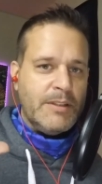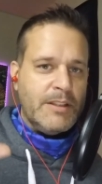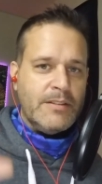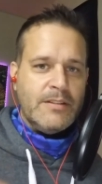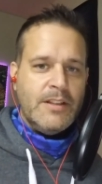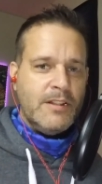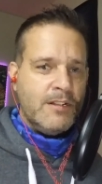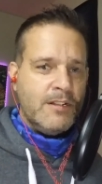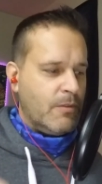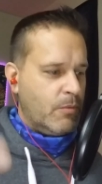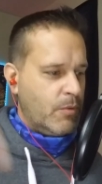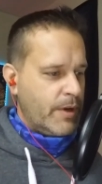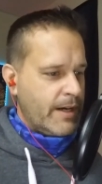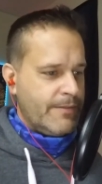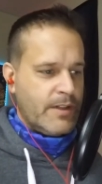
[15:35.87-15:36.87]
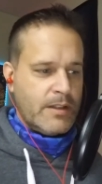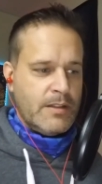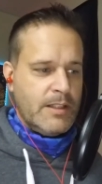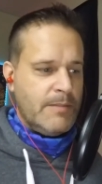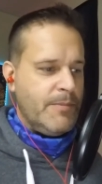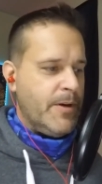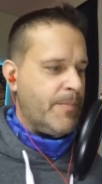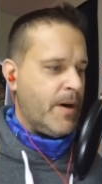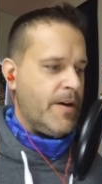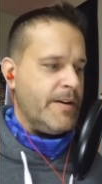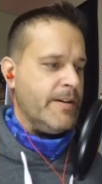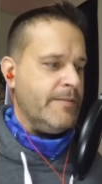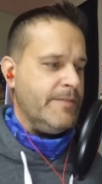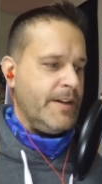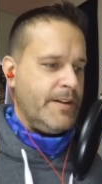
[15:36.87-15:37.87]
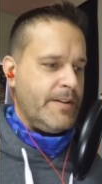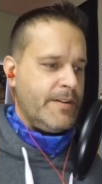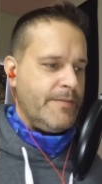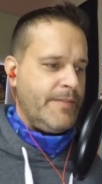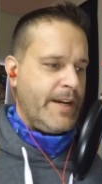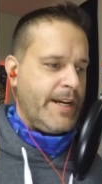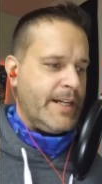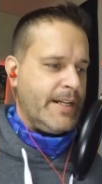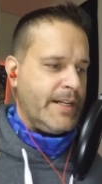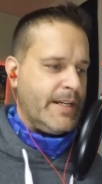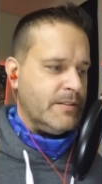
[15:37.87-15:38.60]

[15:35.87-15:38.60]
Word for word: and whatever club they're part of here in Vegas,